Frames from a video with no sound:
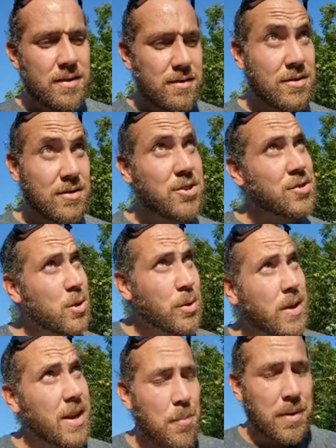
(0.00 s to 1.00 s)
just
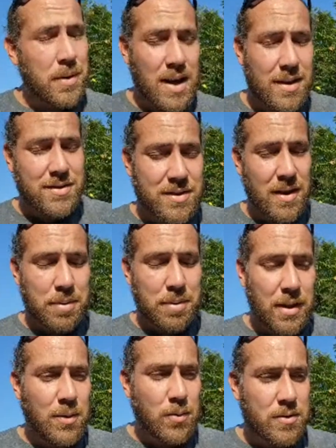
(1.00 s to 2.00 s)
looking up and not seeing a
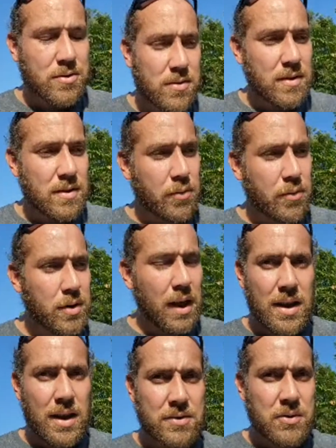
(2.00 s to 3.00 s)
plane was for
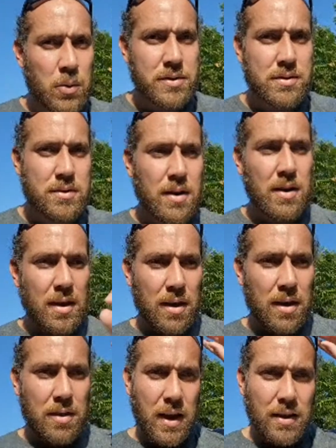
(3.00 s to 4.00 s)
days. It was,
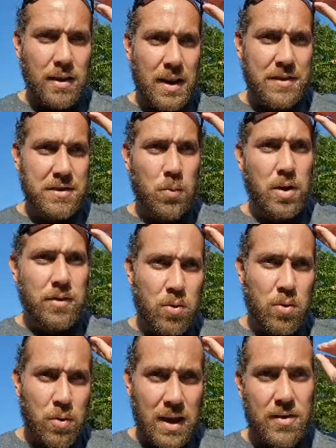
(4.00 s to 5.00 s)
I think it lasted what,
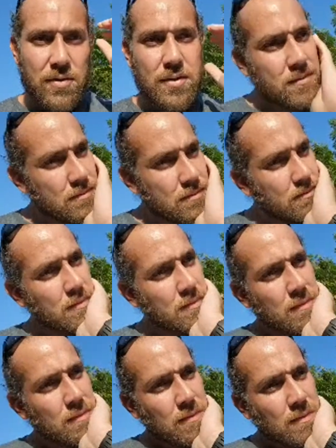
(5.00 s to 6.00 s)
2 days?
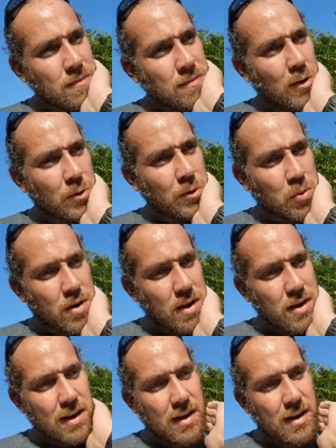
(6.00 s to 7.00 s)
That was
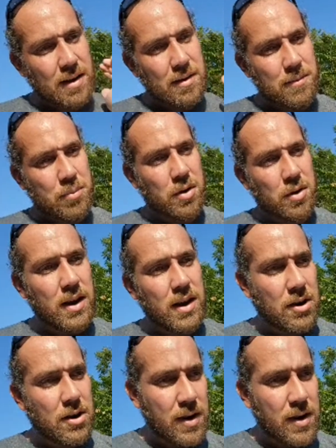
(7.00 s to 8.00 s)
pretty
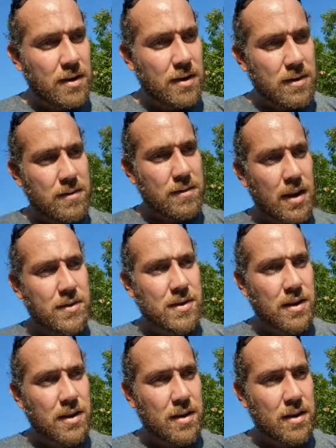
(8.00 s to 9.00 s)
eerie not
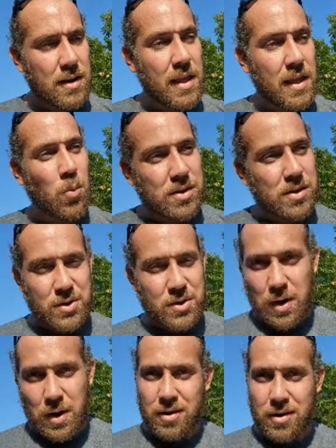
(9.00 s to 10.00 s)
seeing. And then once in a
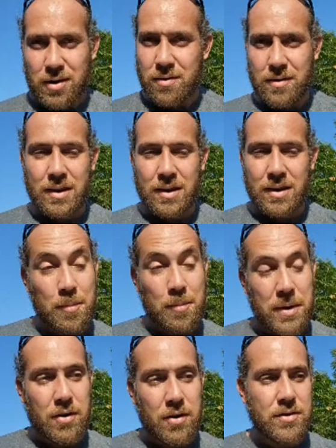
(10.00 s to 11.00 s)
while, again, I'm
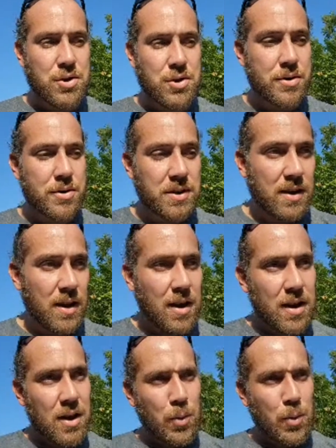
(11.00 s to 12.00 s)
here in Jersey,
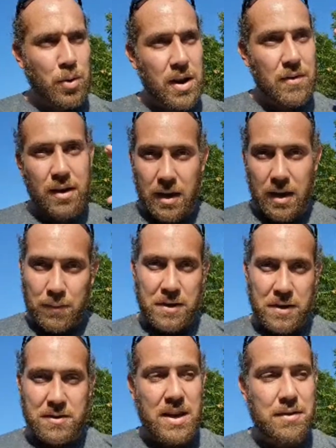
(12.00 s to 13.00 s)
we would have like an
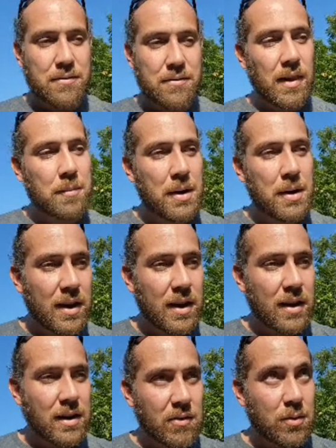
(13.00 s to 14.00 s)
F-16 fly by,
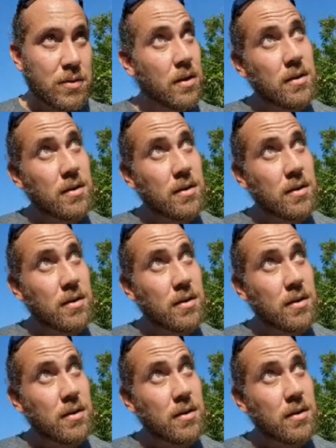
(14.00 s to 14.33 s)
and everyone's like,